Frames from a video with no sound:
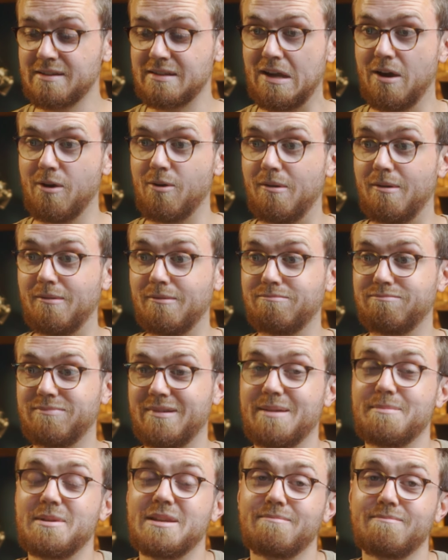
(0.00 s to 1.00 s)
So,
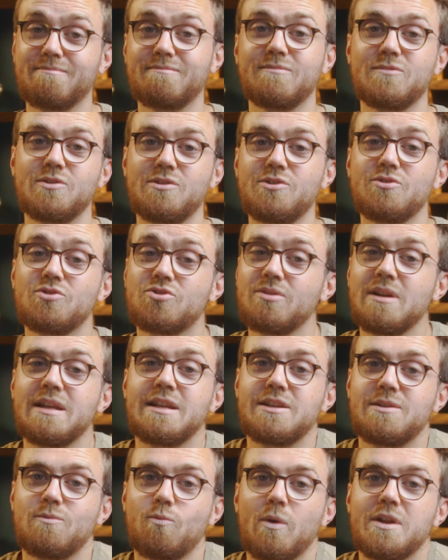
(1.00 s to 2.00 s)

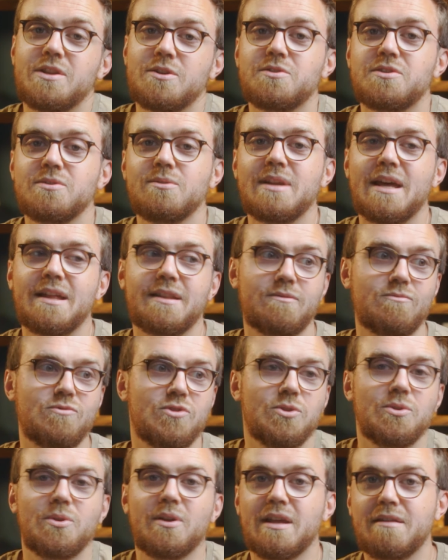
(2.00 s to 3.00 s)
usually when you do that,
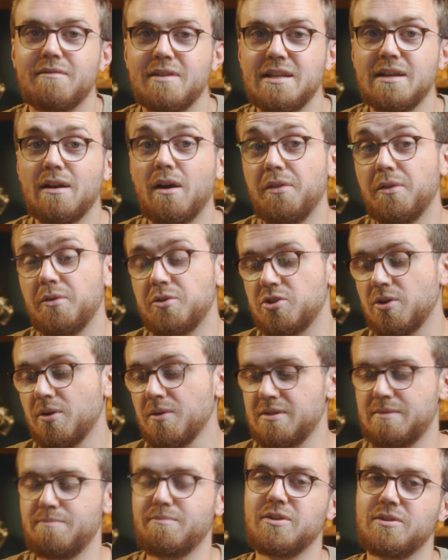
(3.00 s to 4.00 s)
you don't have any other
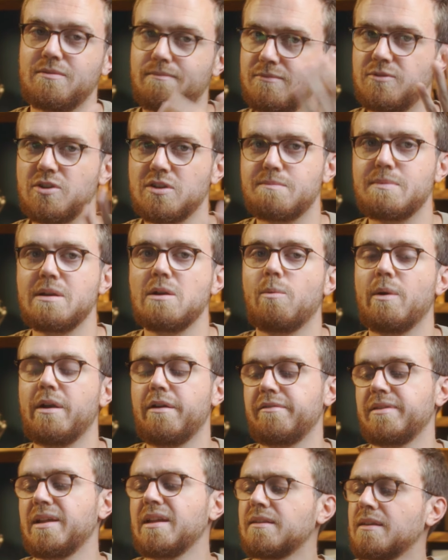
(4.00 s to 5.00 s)
choice, but just be
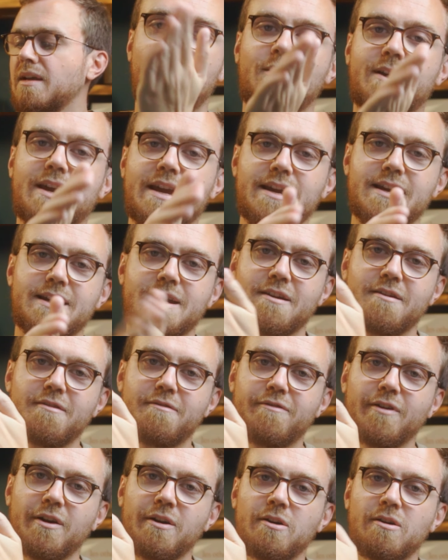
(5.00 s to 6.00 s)
aware of that. Okay,
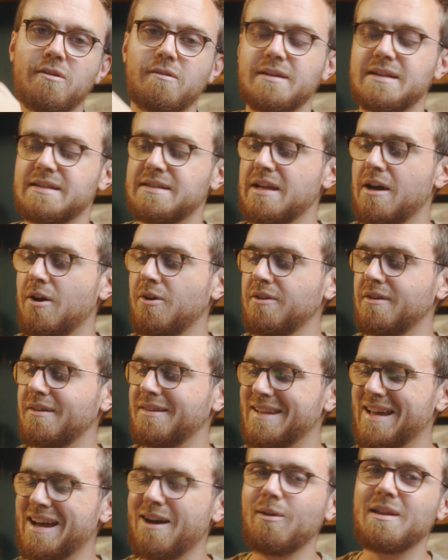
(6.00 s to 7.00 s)
photo is done.
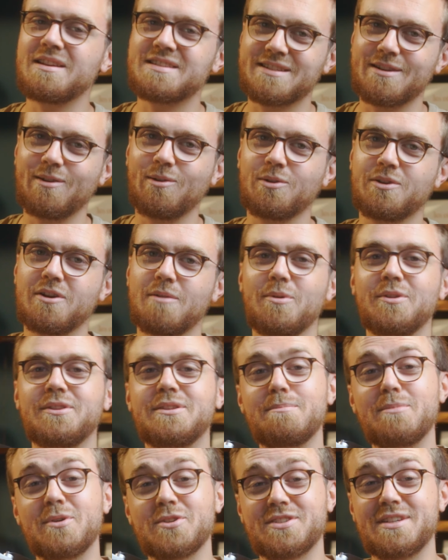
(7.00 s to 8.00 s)
Now let's talk about
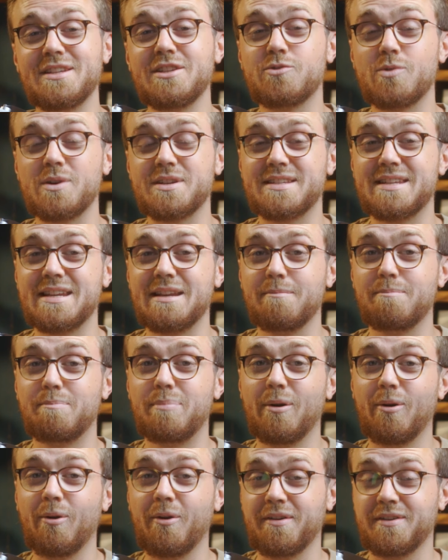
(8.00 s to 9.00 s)
the most interesting
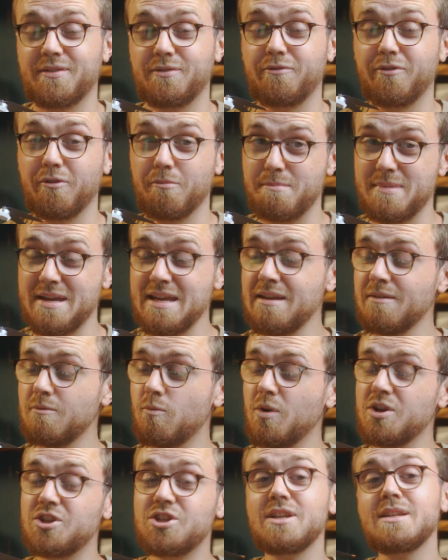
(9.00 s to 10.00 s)
part for me,
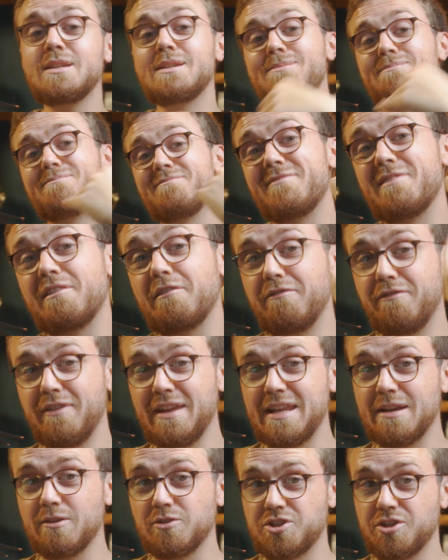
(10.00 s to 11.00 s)
which is
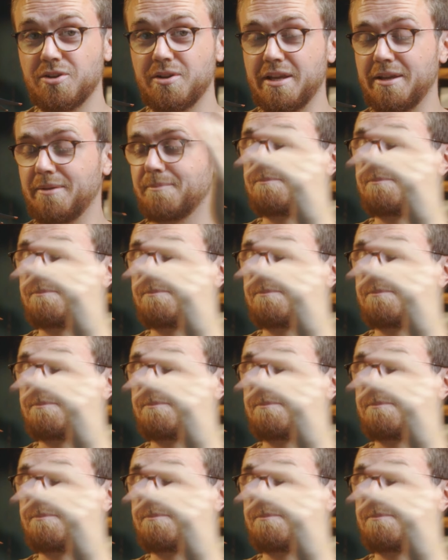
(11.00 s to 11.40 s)
video shooting.